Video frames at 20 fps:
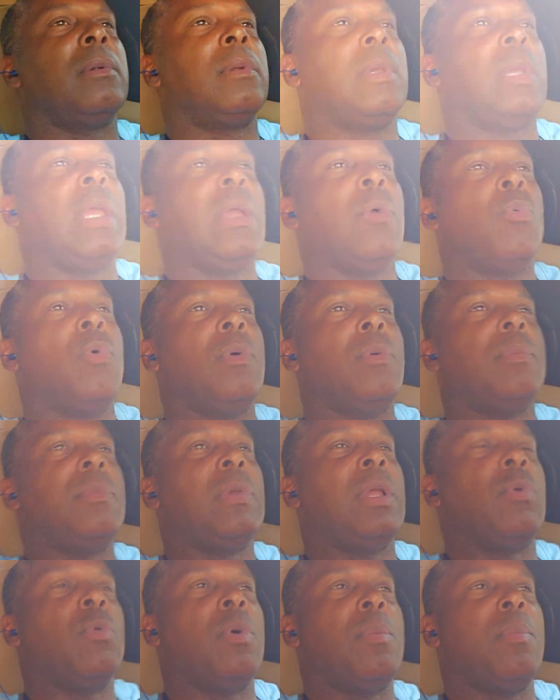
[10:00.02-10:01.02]
it
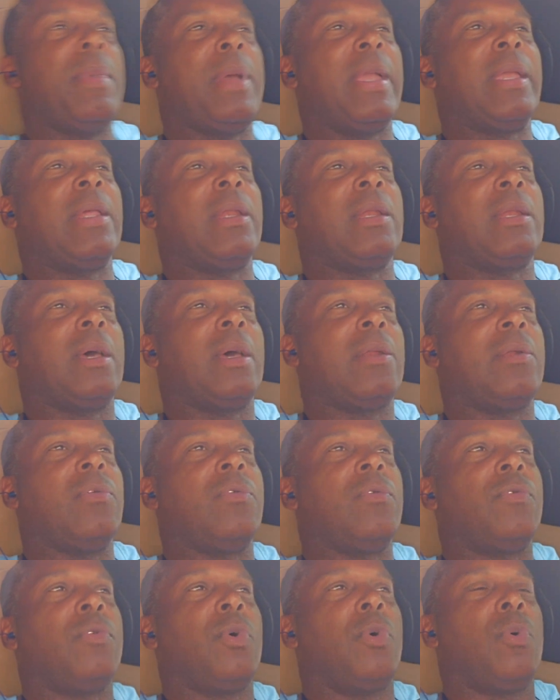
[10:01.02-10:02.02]
will make it none
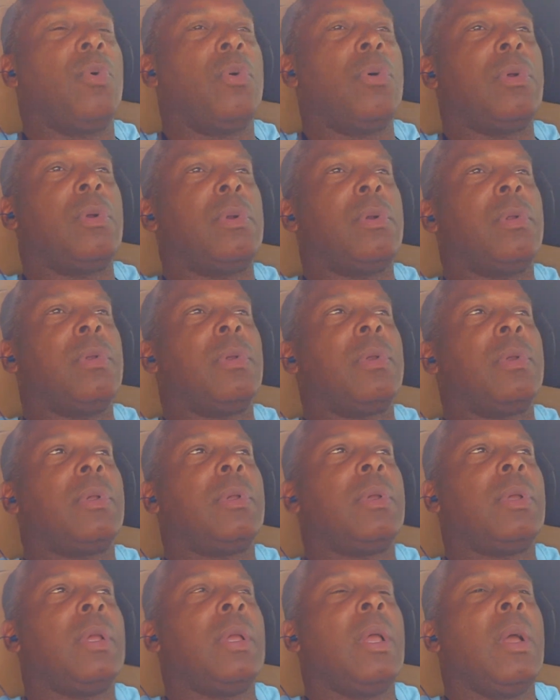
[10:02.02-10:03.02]
and
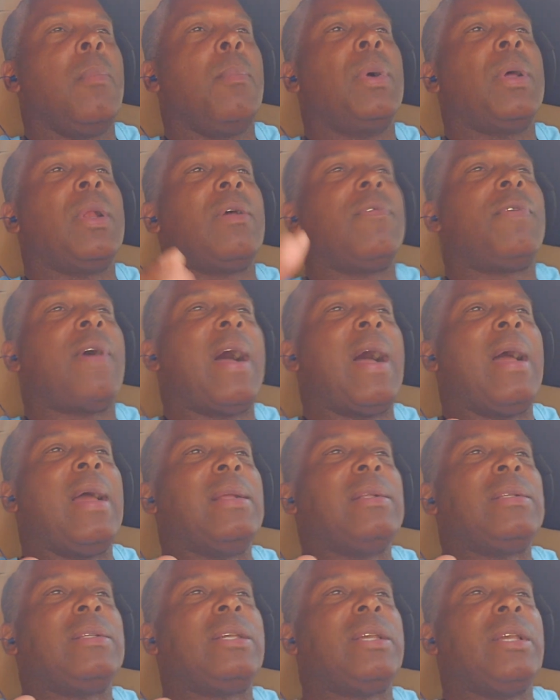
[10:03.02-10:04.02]
void. But if I
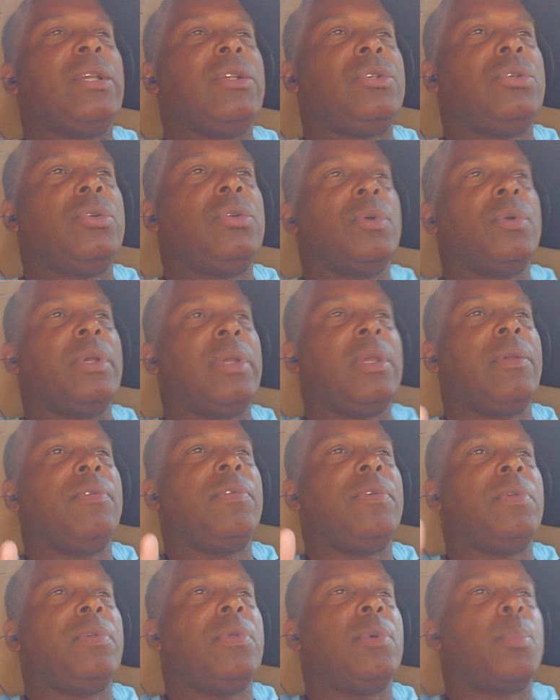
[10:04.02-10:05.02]
teach you give
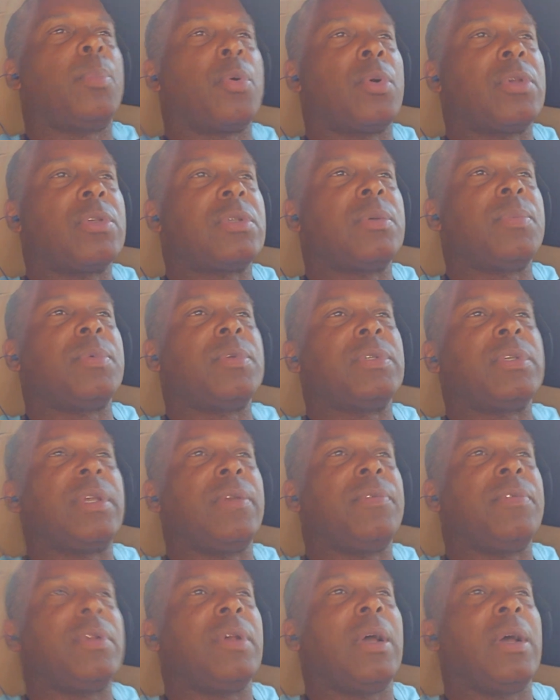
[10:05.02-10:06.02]
you the principles,
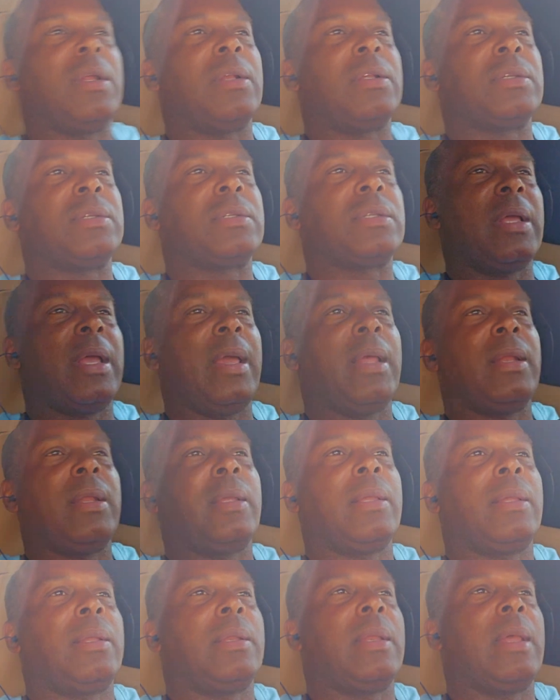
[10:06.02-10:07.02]
give you the
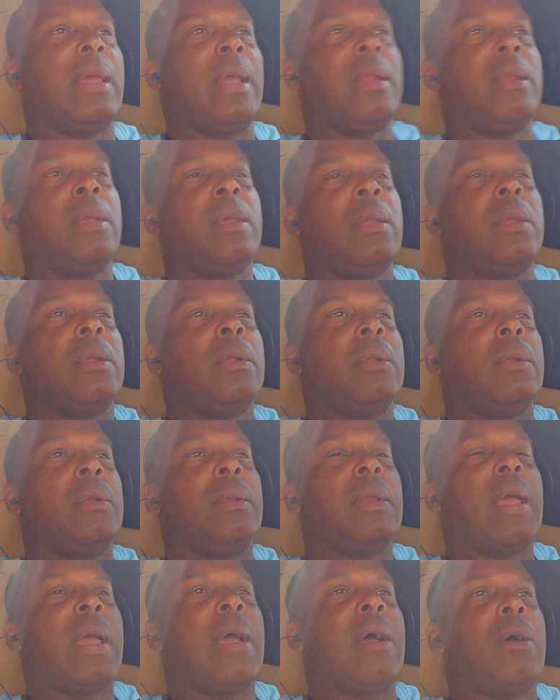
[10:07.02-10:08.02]
understanding that
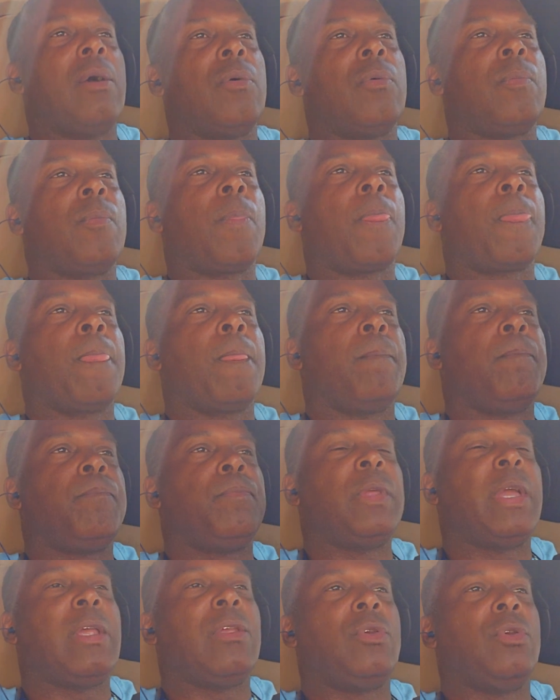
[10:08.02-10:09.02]
now
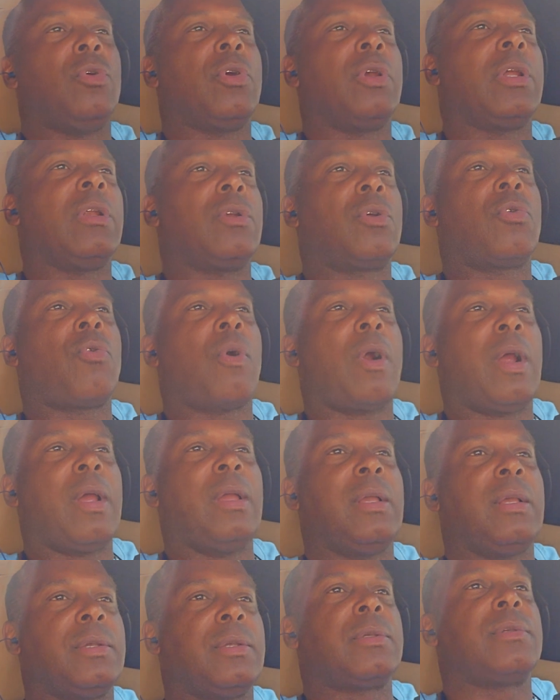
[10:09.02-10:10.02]
that you're in
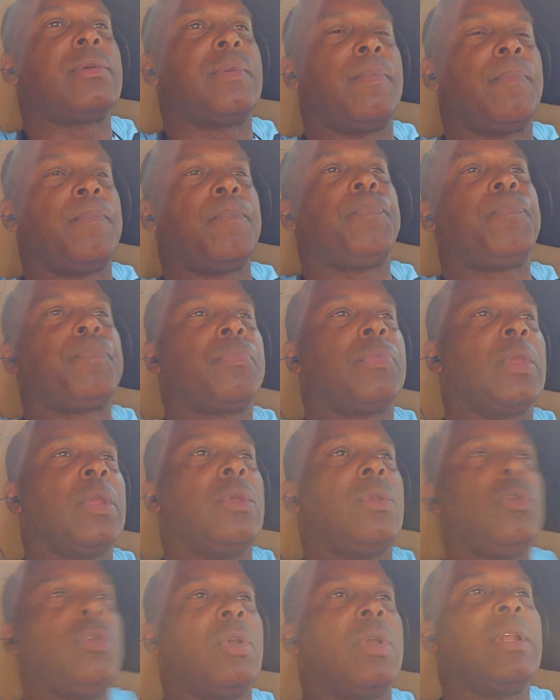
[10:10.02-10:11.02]
Christ,
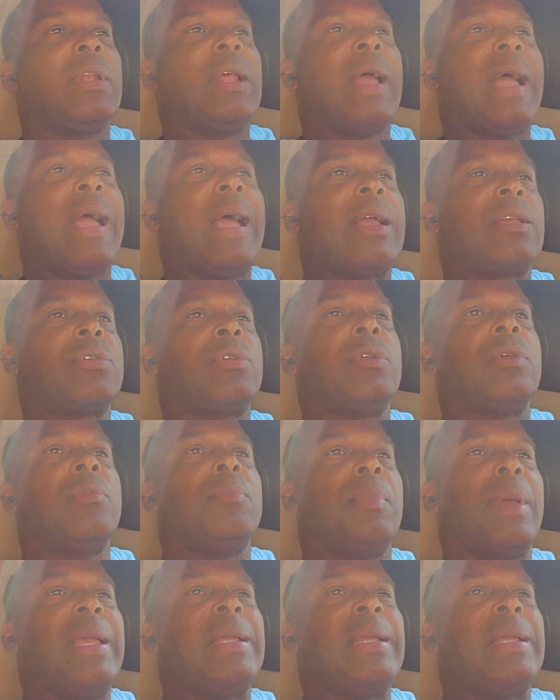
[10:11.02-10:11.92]
you can actually make